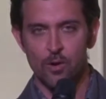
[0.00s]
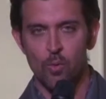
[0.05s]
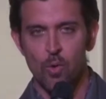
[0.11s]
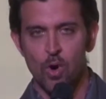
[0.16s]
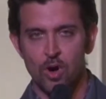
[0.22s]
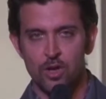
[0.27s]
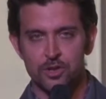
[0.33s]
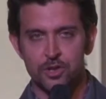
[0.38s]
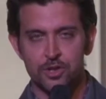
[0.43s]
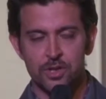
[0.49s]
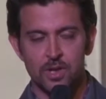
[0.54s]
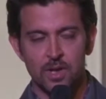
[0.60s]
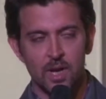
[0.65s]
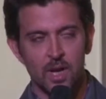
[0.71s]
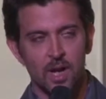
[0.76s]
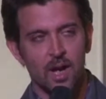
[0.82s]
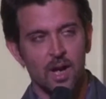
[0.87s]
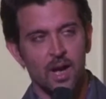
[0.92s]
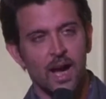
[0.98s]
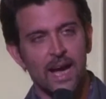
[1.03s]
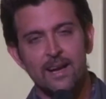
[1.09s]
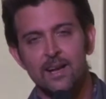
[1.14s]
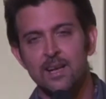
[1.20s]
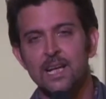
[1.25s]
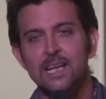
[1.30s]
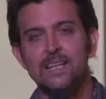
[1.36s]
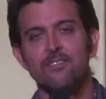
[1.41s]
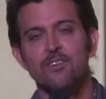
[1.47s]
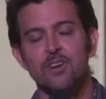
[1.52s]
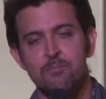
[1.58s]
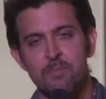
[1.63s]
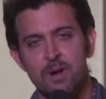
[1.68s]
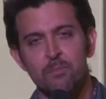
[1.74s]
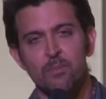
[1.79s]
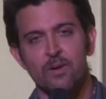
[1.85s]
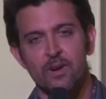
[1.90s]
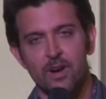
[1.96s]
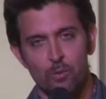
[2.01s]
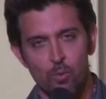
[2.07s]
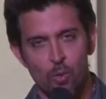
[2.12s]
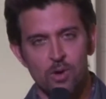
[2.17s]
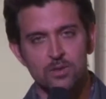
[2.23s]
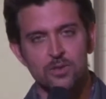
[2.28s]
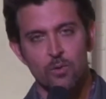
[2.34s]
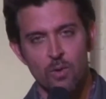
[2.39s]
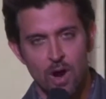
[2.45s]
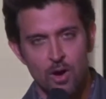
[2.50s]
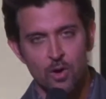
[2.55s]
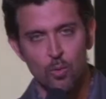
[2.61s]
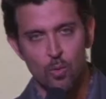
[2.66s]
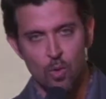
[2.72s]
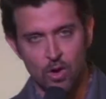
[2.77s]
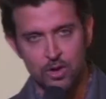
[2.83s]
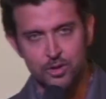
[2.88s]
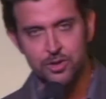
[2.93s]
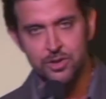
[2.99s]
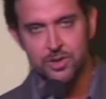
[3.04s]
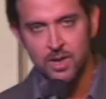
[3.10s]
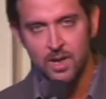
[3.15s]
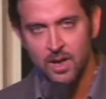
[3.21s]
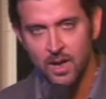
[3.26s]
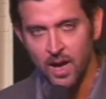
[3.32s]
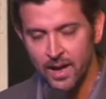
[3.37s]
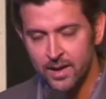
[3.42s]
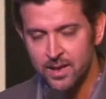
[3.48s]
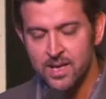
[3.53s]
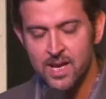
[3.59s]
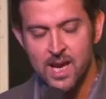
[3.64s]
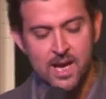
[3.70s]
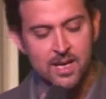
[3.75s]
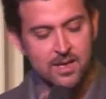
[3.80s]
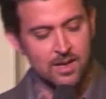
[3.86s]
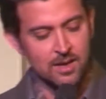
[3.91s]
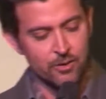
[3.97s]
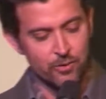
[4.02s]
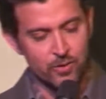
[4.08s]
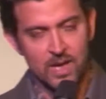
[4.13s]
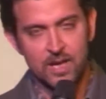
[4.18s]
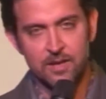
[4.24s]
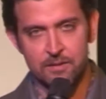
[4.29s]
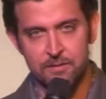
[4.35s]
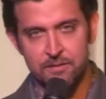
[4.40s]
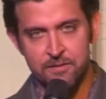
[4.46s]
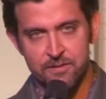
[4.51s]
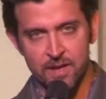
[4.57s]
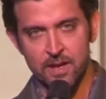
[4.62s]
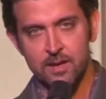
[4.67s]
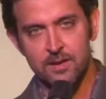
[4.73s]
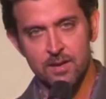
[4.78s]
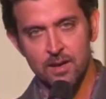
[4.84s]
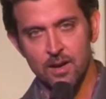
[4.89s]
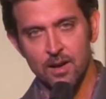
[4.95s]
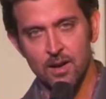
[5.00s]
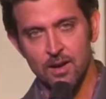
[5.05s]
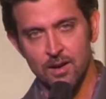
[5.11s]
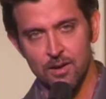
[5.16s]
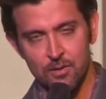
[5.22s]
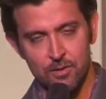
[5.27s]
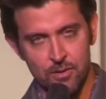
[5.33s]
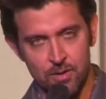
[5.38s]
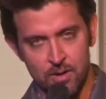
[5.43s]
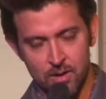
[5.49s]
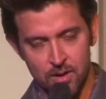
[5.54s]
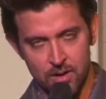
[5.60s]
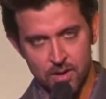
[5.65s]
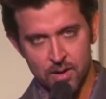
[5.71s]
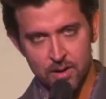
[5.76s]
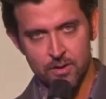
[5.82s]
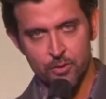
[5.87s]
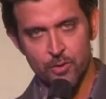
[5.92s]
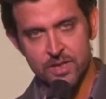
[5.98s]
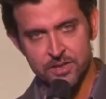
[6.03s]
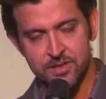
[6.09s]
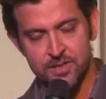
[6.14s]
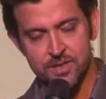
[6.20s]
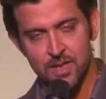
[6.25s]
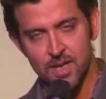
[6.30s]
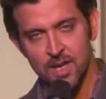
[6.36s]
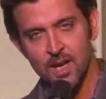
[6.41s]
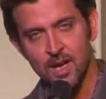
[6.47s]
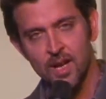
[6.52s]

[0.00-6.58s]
a watch, I clearly remember it was a Rado watch, and he had a really thick uh, uh, wrist,